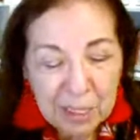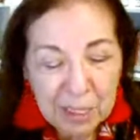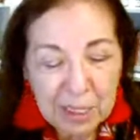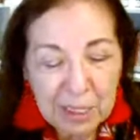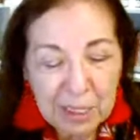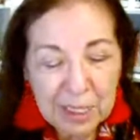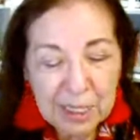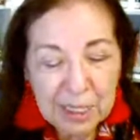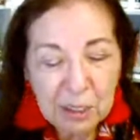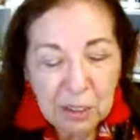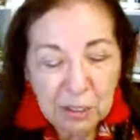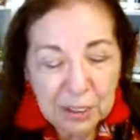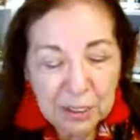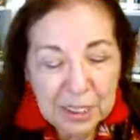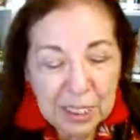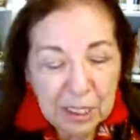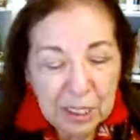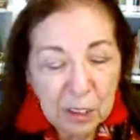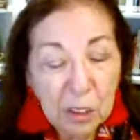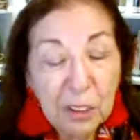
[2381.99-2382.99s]
And then
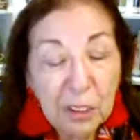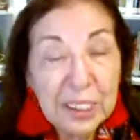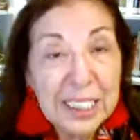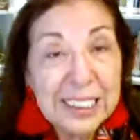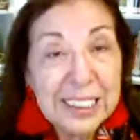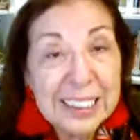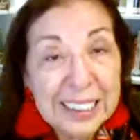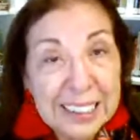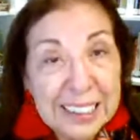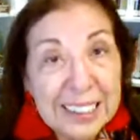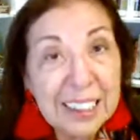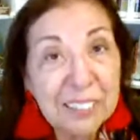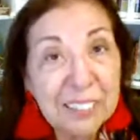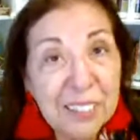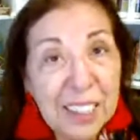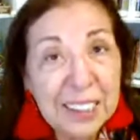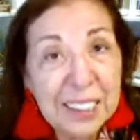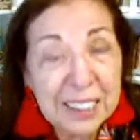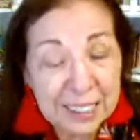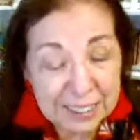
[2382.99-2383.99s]
Lorna, Lorna Dee
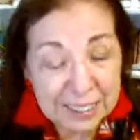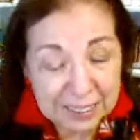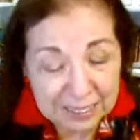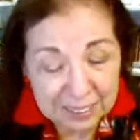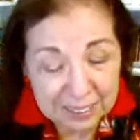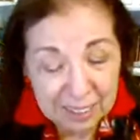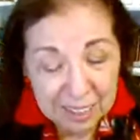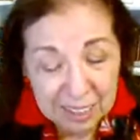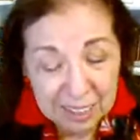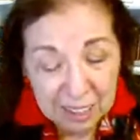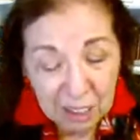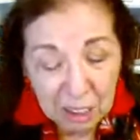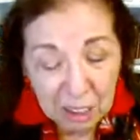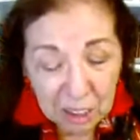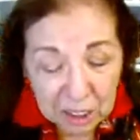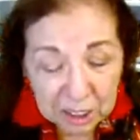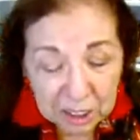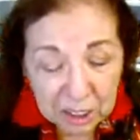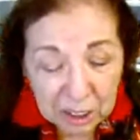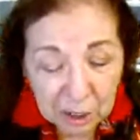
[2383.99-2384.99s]
Cervantes,
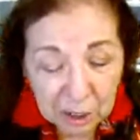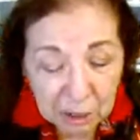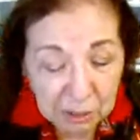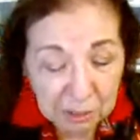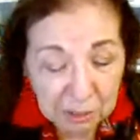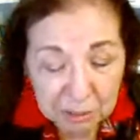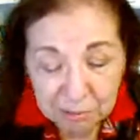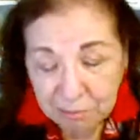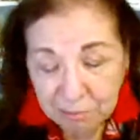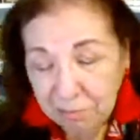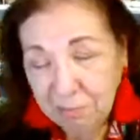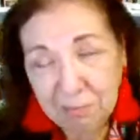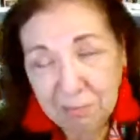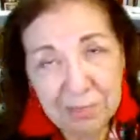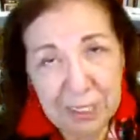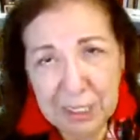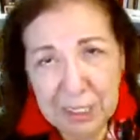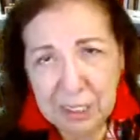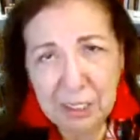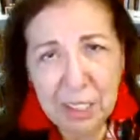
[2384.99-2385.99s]
also
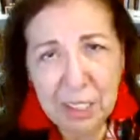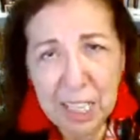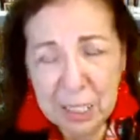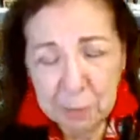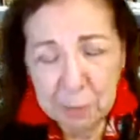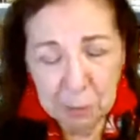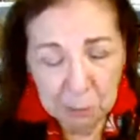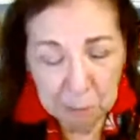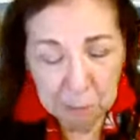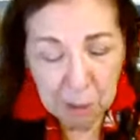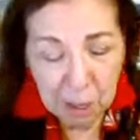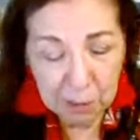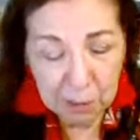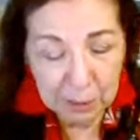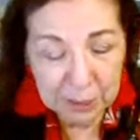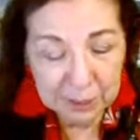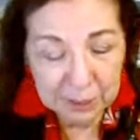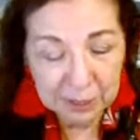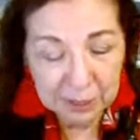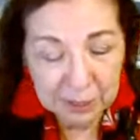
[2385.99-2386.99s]
incredible
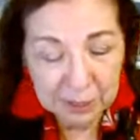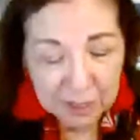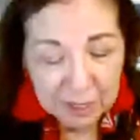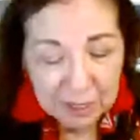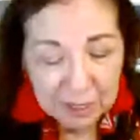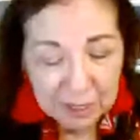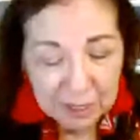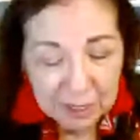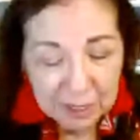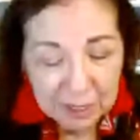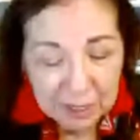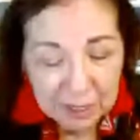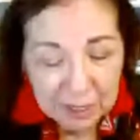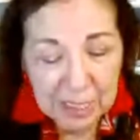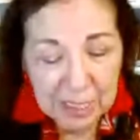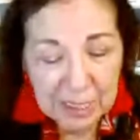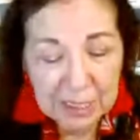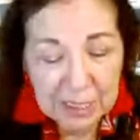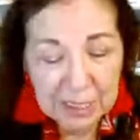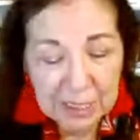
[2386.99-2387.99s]
poet. And
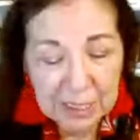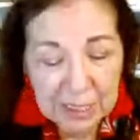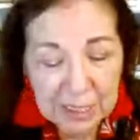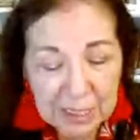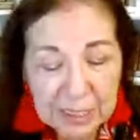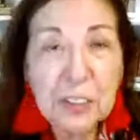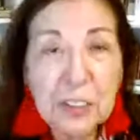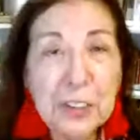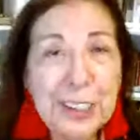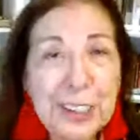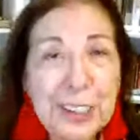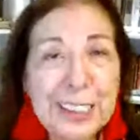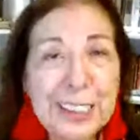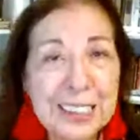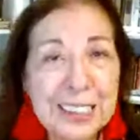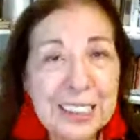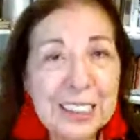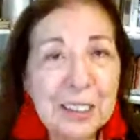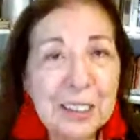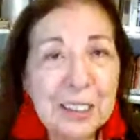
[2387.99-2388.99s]
Elisa
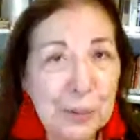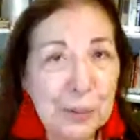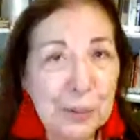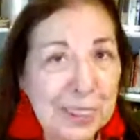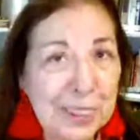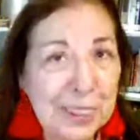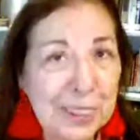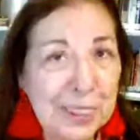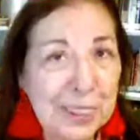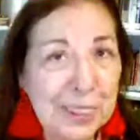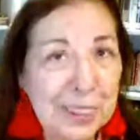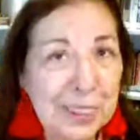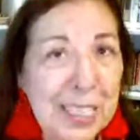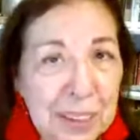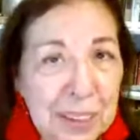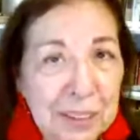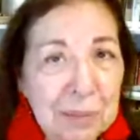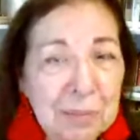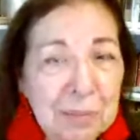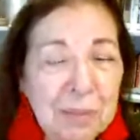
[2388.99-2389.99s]
Rodriguez wrote that one.
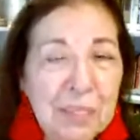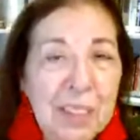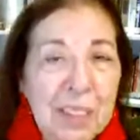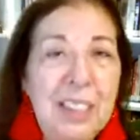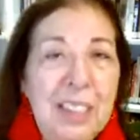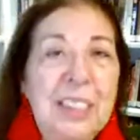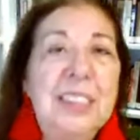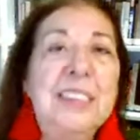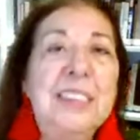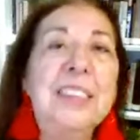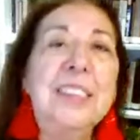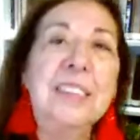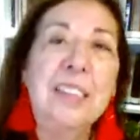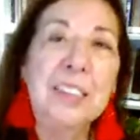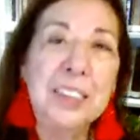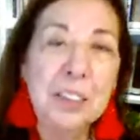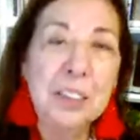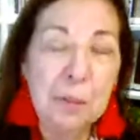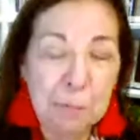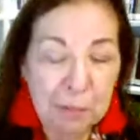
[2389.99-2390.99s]
Elisa is
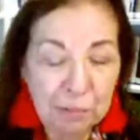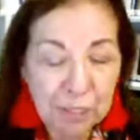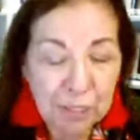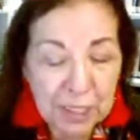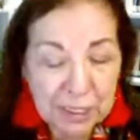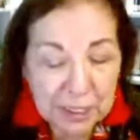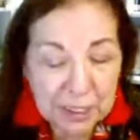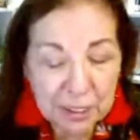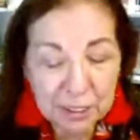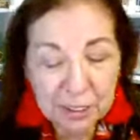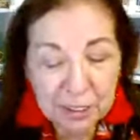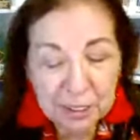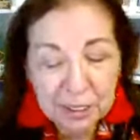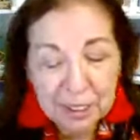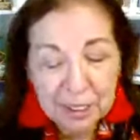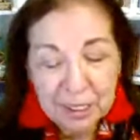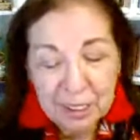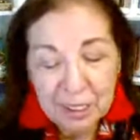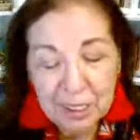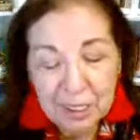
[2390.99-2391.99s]
also a professor.
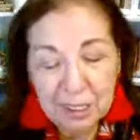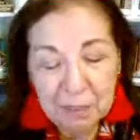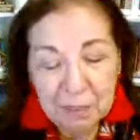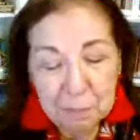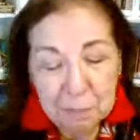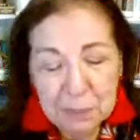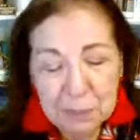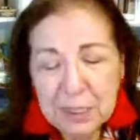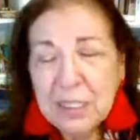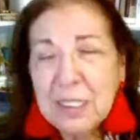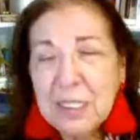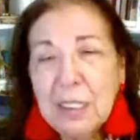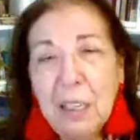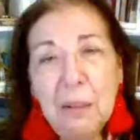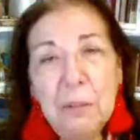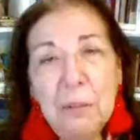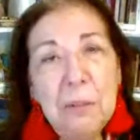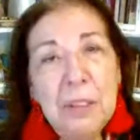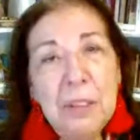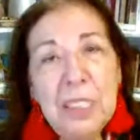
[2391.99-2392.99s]
Uh, it's
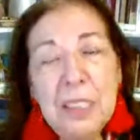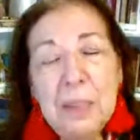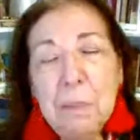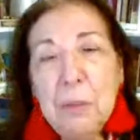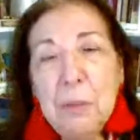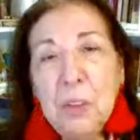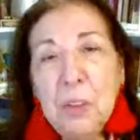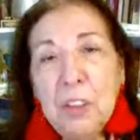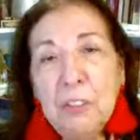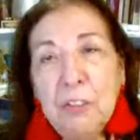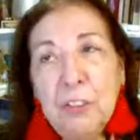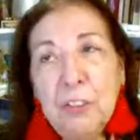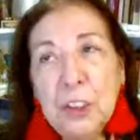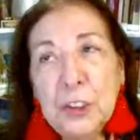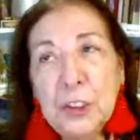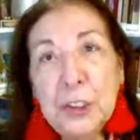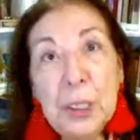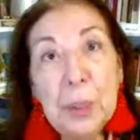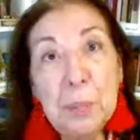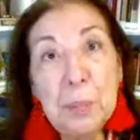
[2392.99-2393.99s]
a really
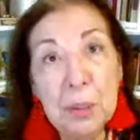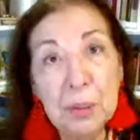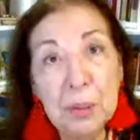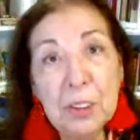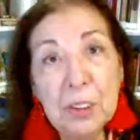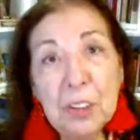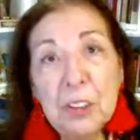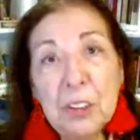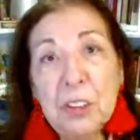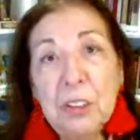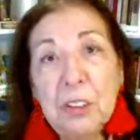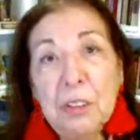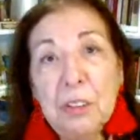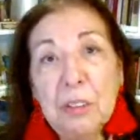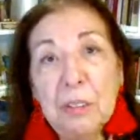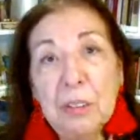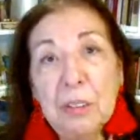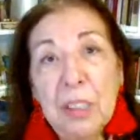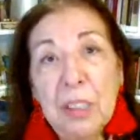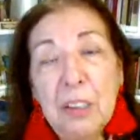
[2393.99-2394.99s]
beautiful tribute
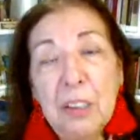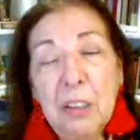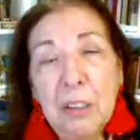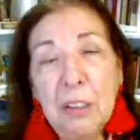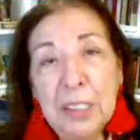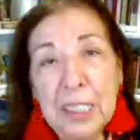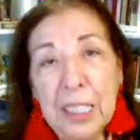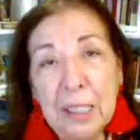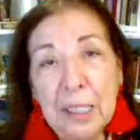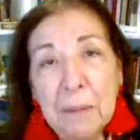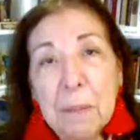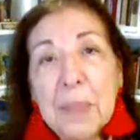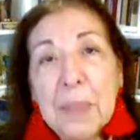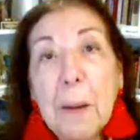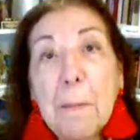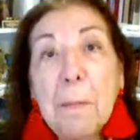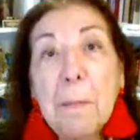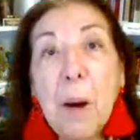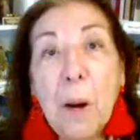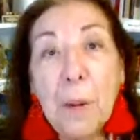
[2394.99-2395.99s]
to Lorna,
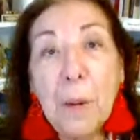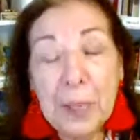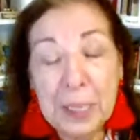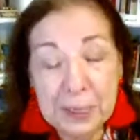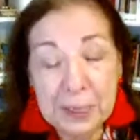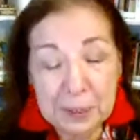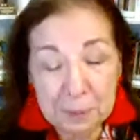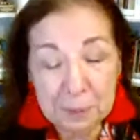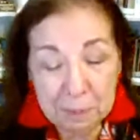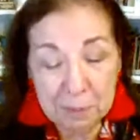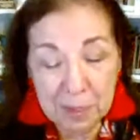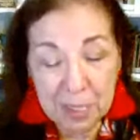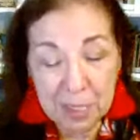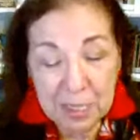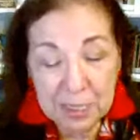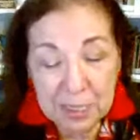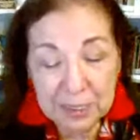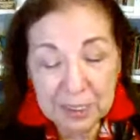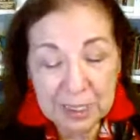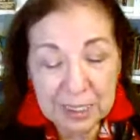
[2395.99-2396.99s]
the poet.
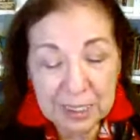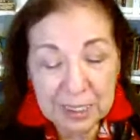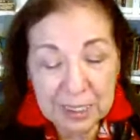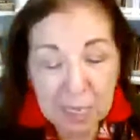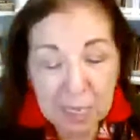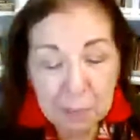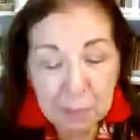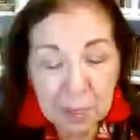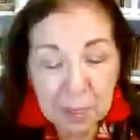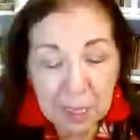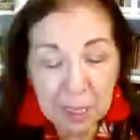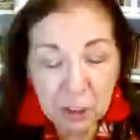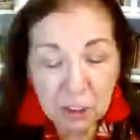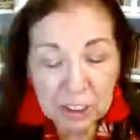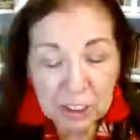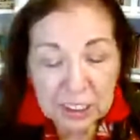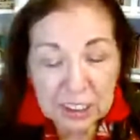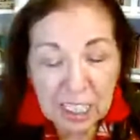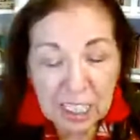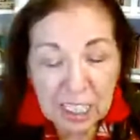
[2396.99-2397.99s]
And a llama No
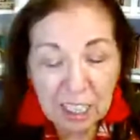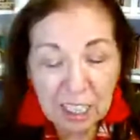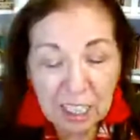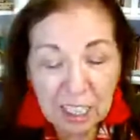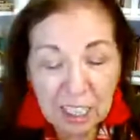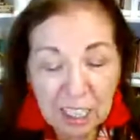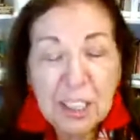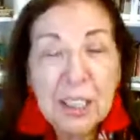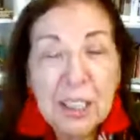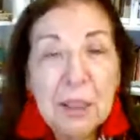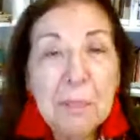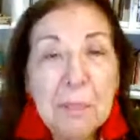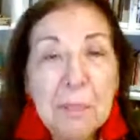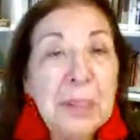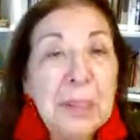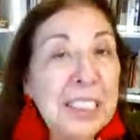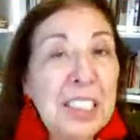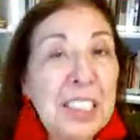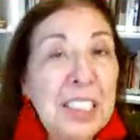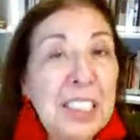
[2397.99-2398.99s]
Self, but
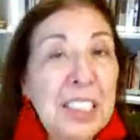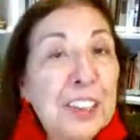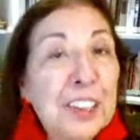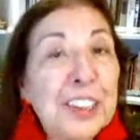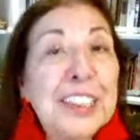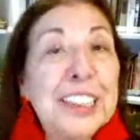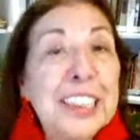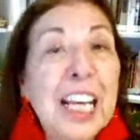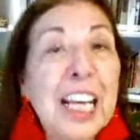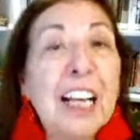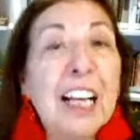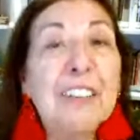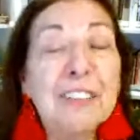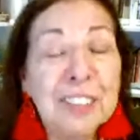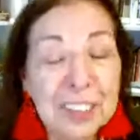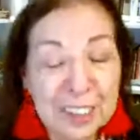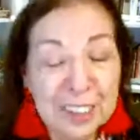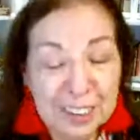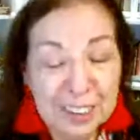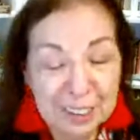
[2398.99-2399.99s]
in Other
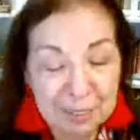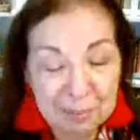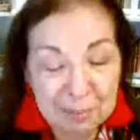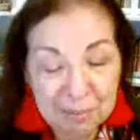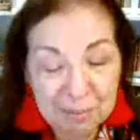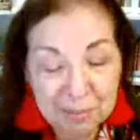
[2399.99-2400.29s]
Selves.